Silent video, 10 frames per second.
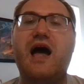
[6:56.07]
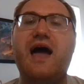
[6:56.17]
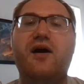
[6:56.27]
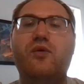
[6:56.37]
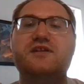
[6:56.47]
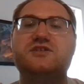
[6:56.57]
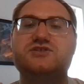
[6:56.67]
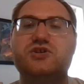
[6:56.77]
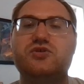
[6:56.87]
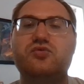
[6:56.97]
I always
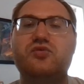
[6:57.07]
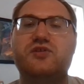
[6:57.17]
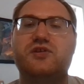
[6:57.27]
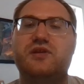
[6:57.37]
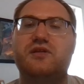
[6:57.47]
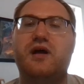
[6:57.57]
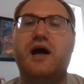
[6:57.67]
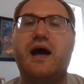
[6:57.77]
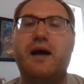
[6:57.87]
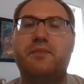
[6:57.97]
choose
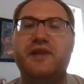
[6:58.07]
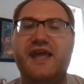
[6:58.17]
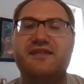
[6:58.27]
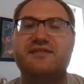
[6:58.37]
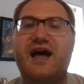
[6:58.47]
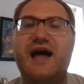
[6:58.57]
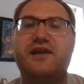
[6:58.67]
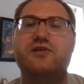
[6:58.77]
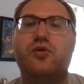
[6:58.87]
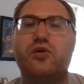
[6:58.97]
a place
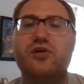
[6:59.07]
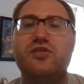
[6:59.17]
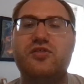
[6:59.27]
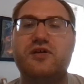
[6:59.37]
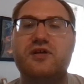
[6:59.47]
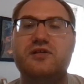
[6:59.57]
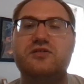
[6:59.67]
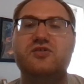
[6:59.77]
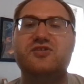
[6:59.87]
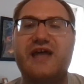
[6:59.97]
on a north
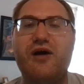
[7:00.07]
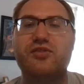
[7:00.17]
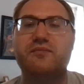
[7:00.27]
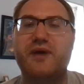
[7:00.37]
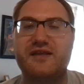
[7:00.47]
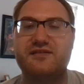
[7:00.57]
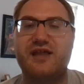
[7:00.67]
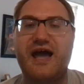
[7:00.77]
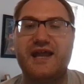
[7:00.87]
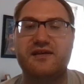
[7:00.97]
to south bus line.